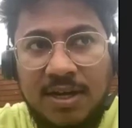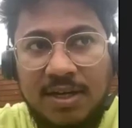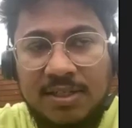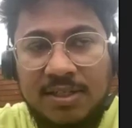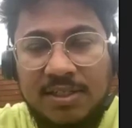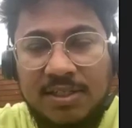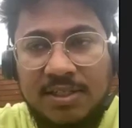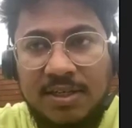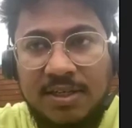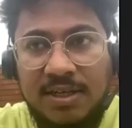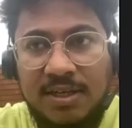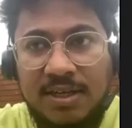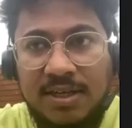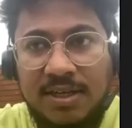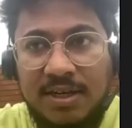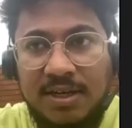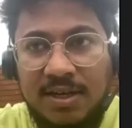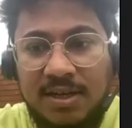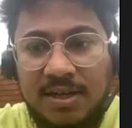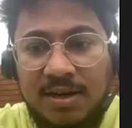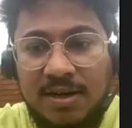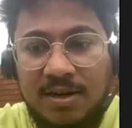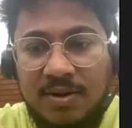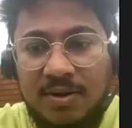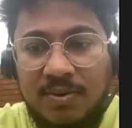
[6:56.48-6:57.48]
stay
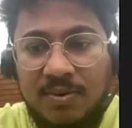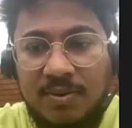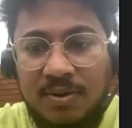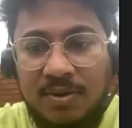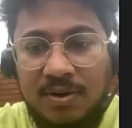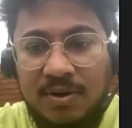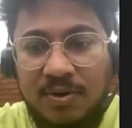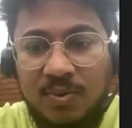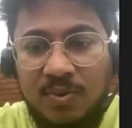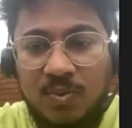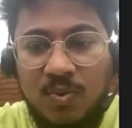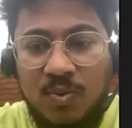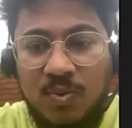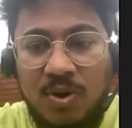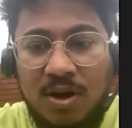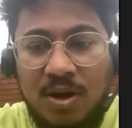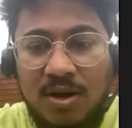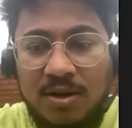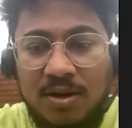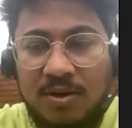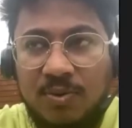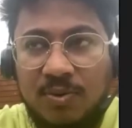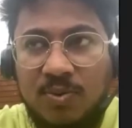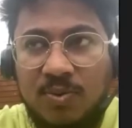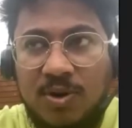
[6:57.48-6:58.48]
around 2
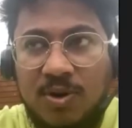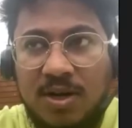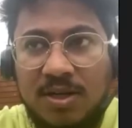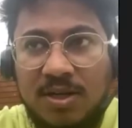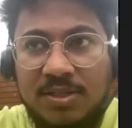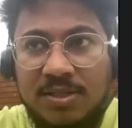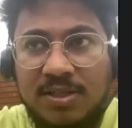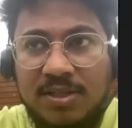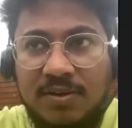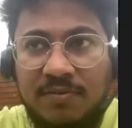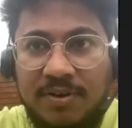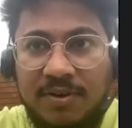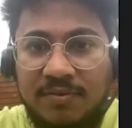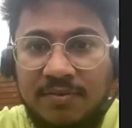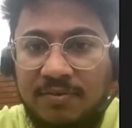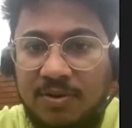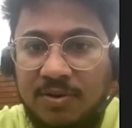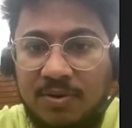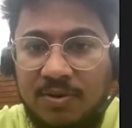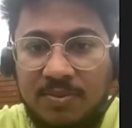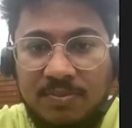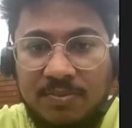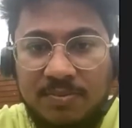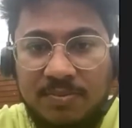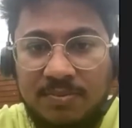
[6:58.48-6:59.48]
hours away
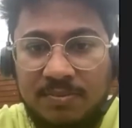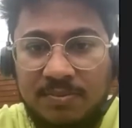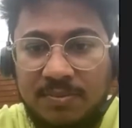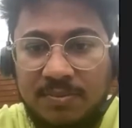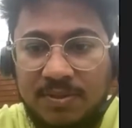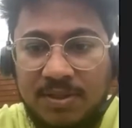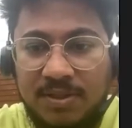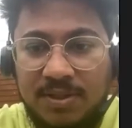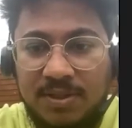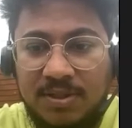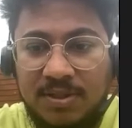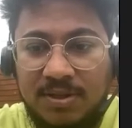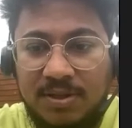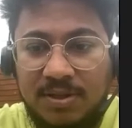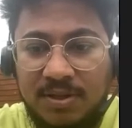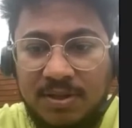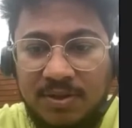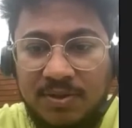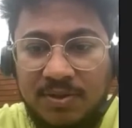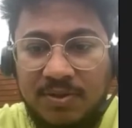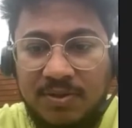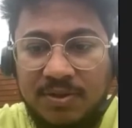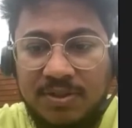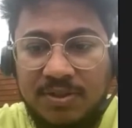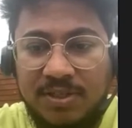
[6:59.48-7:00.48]
from the
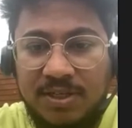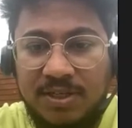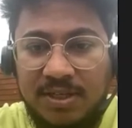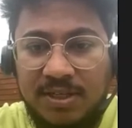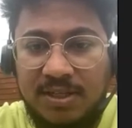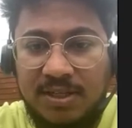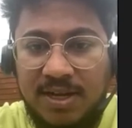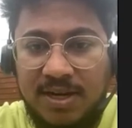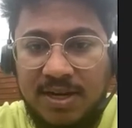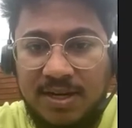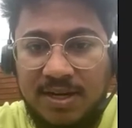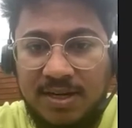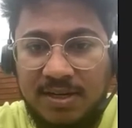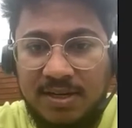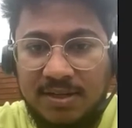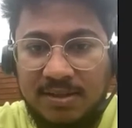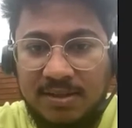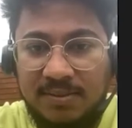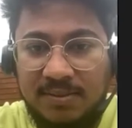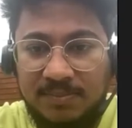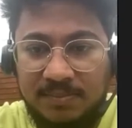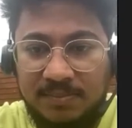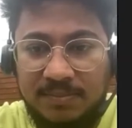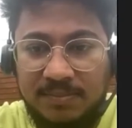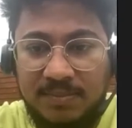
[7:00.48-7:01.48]
university that
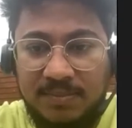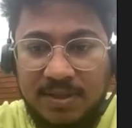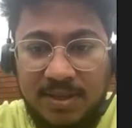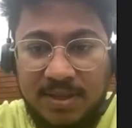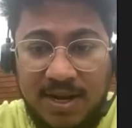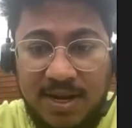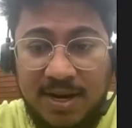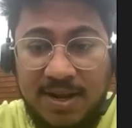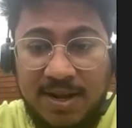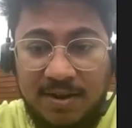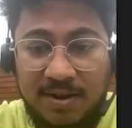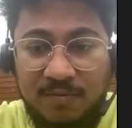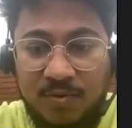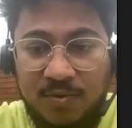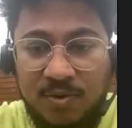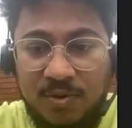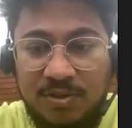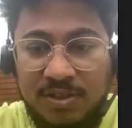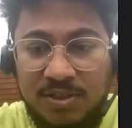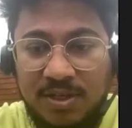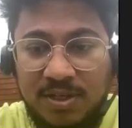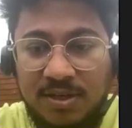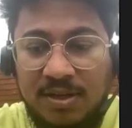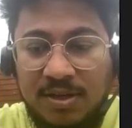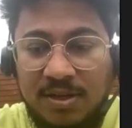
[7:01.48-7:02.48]
I
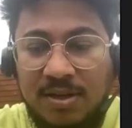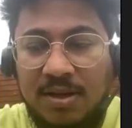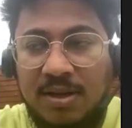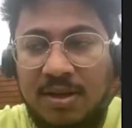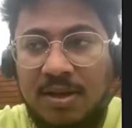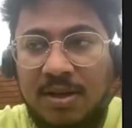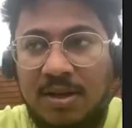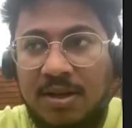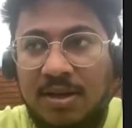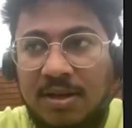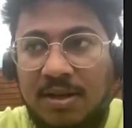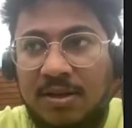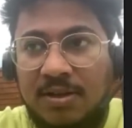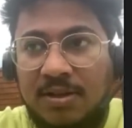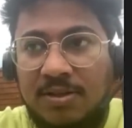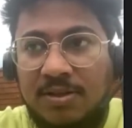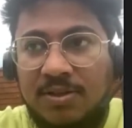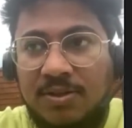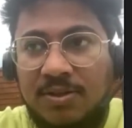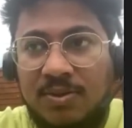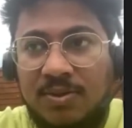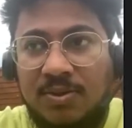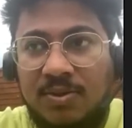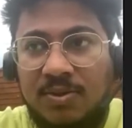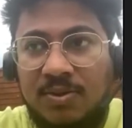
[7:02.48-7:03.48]
was in.
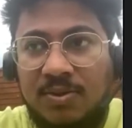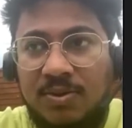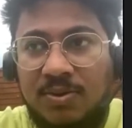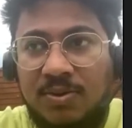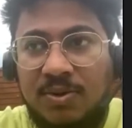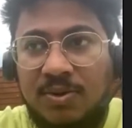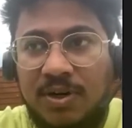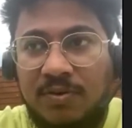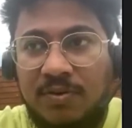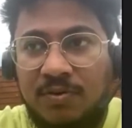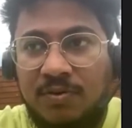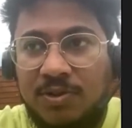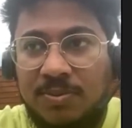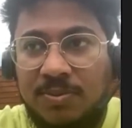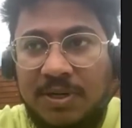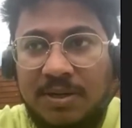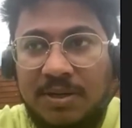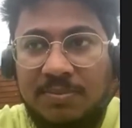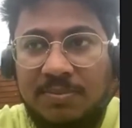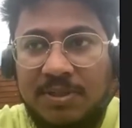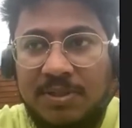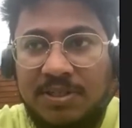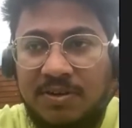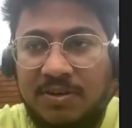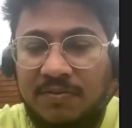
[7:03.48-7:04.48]
So it was
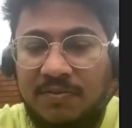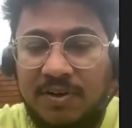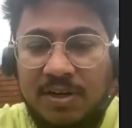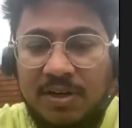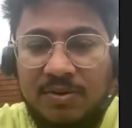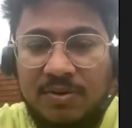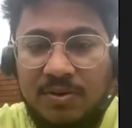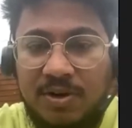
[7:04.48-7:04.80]
pretty much difficult to